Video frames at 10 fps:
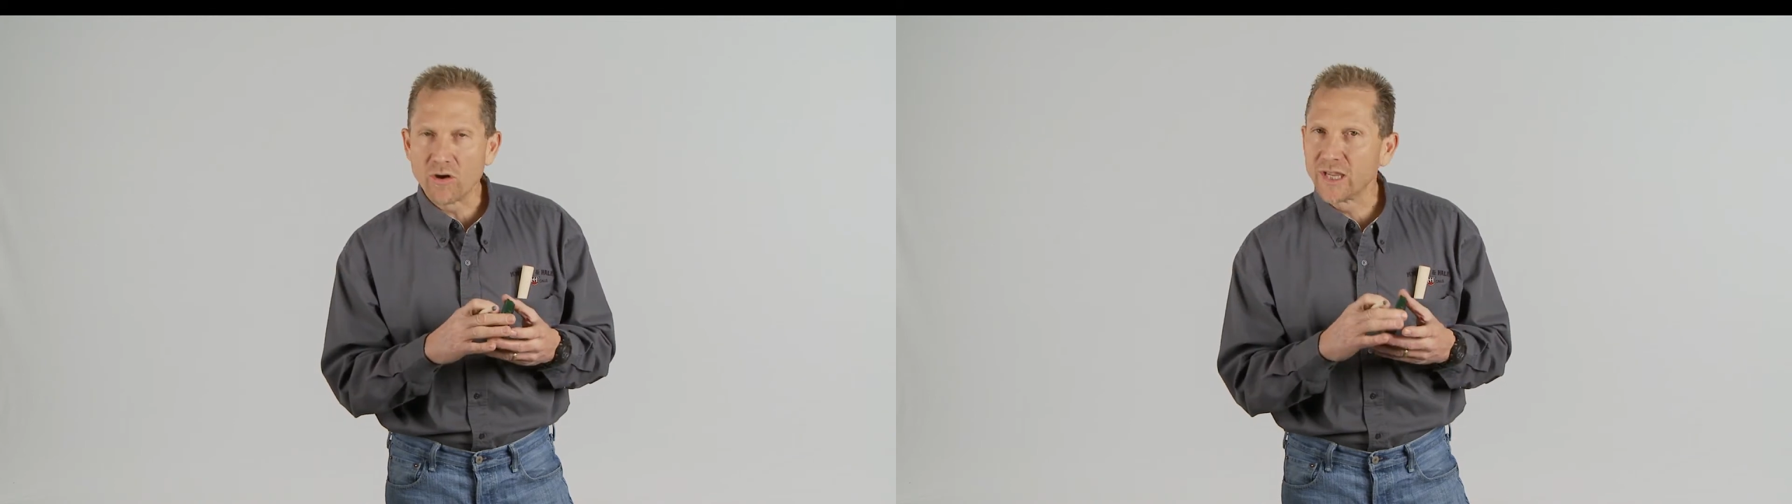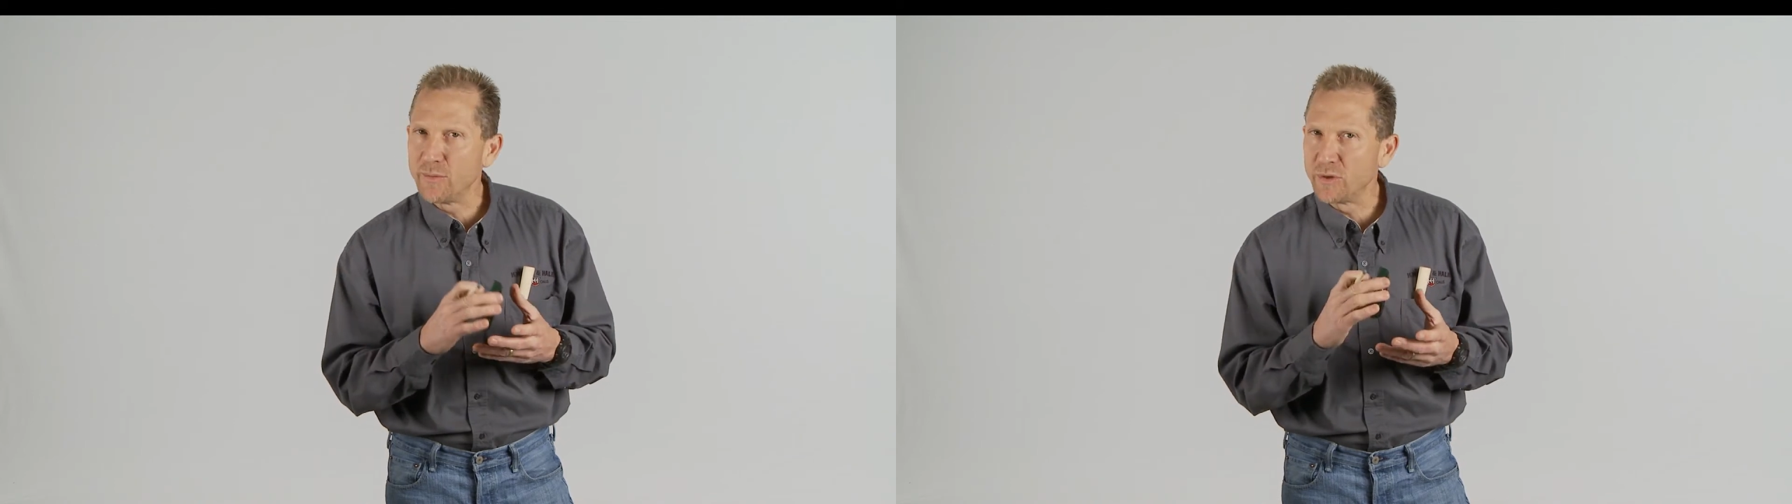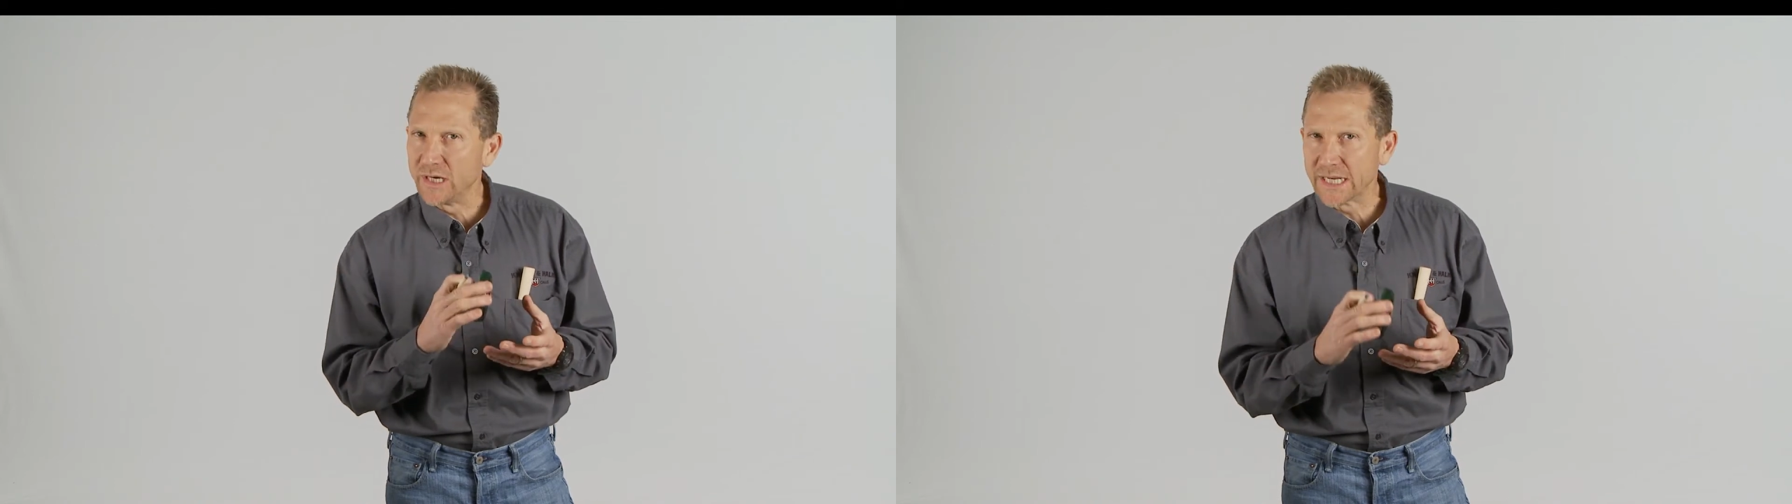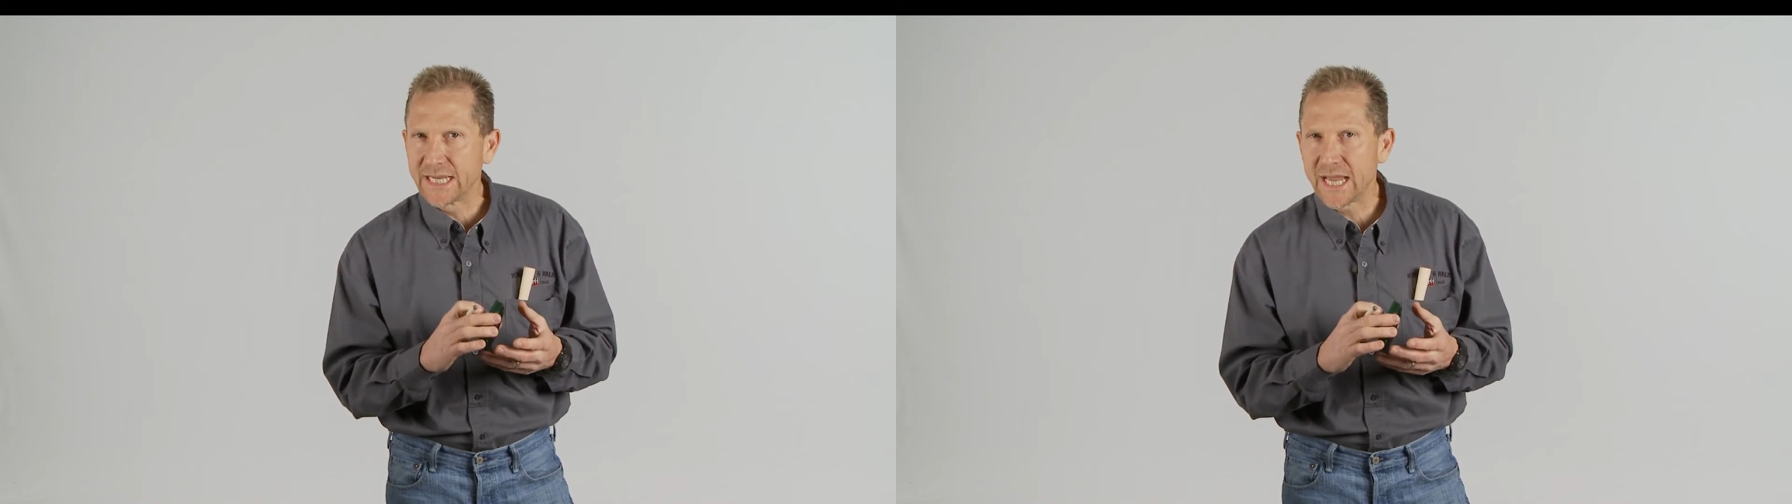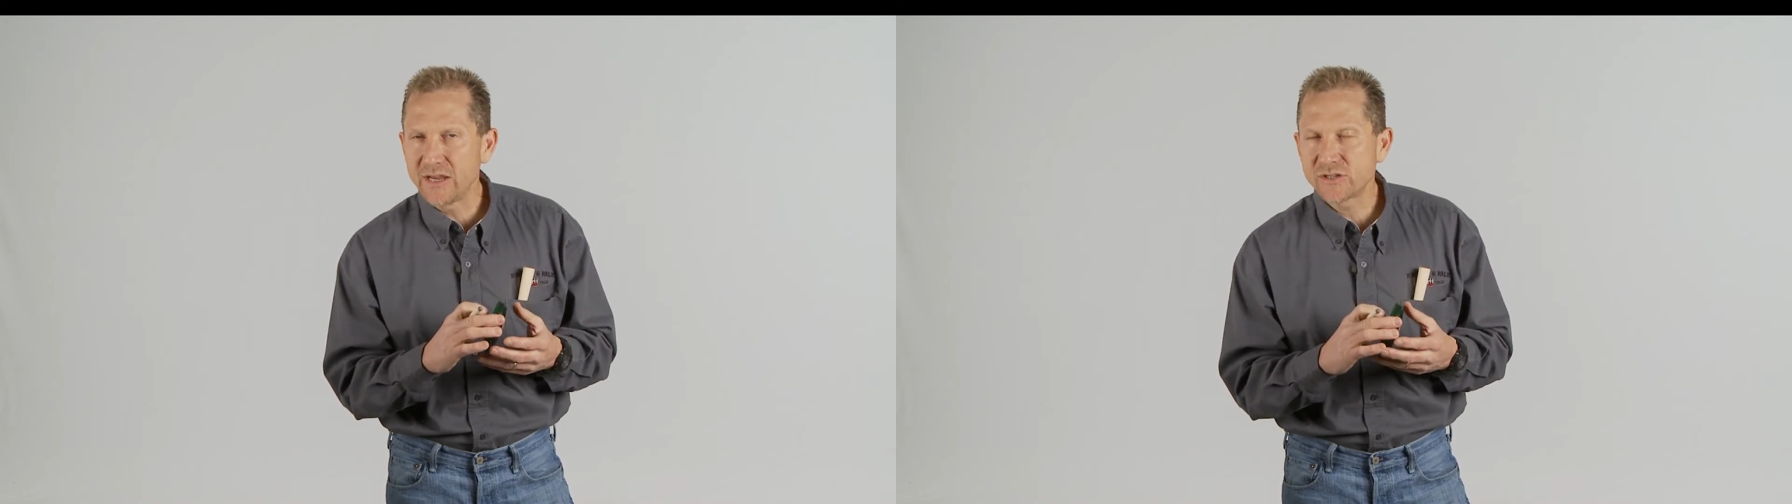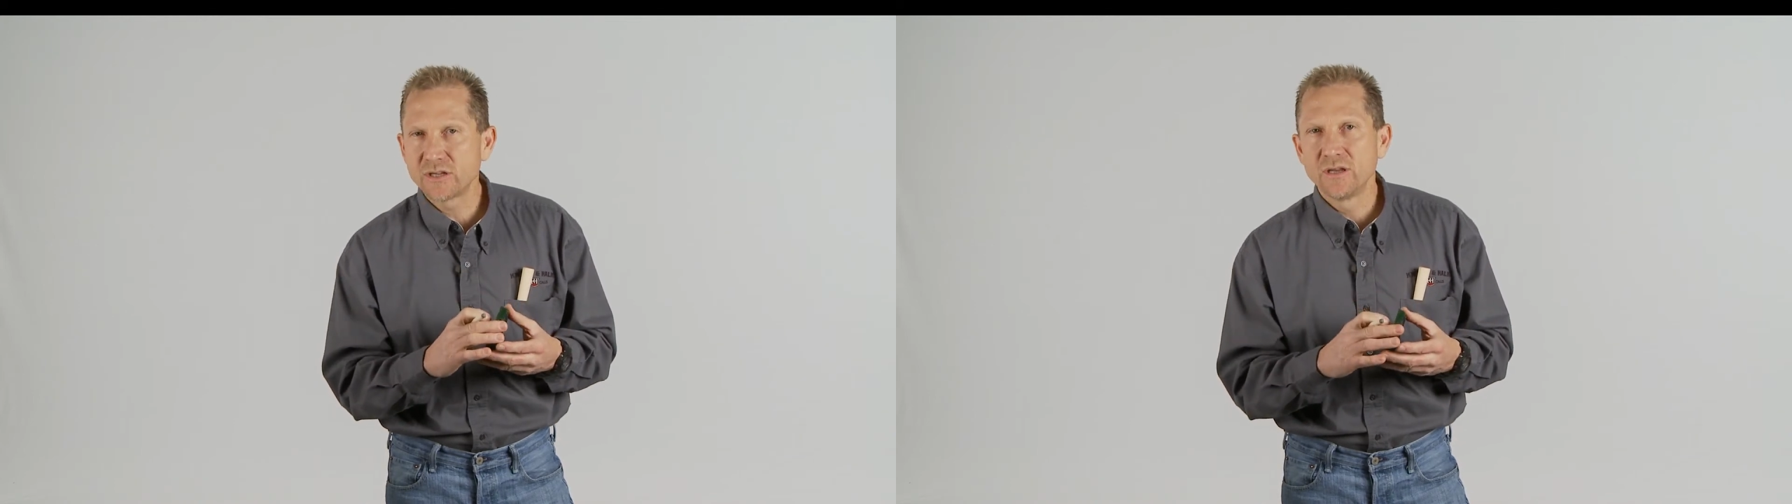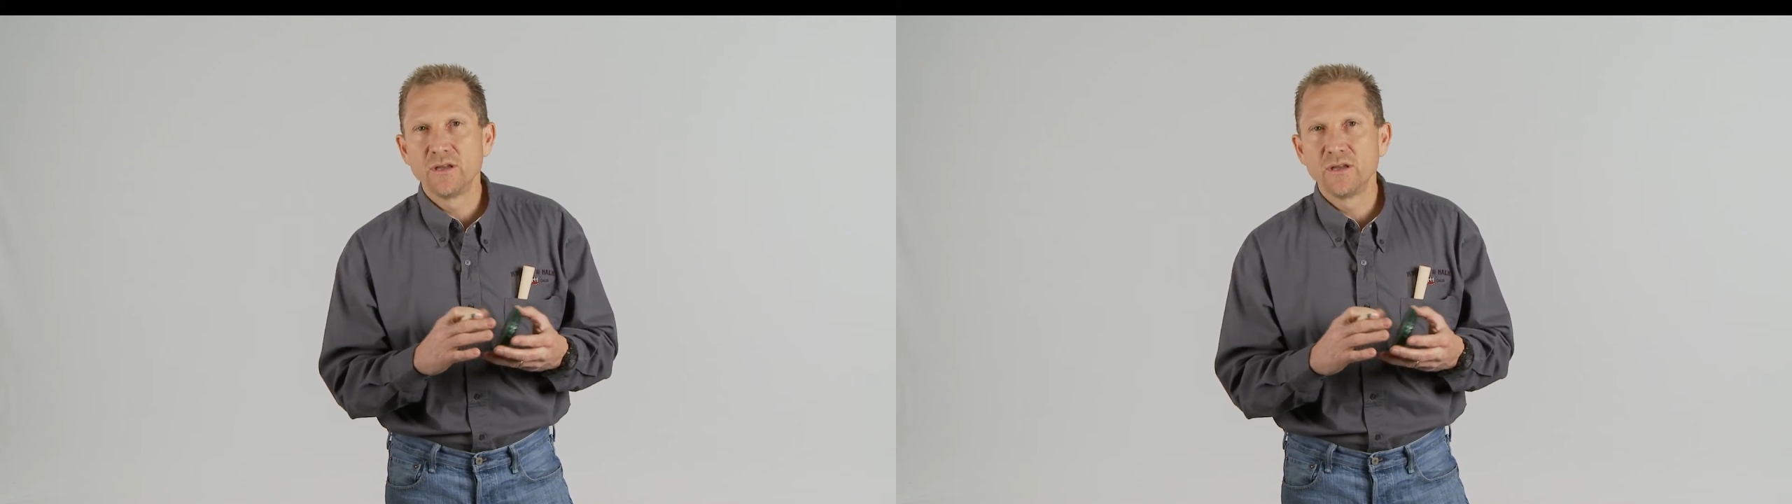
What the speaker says: and keep it in a case.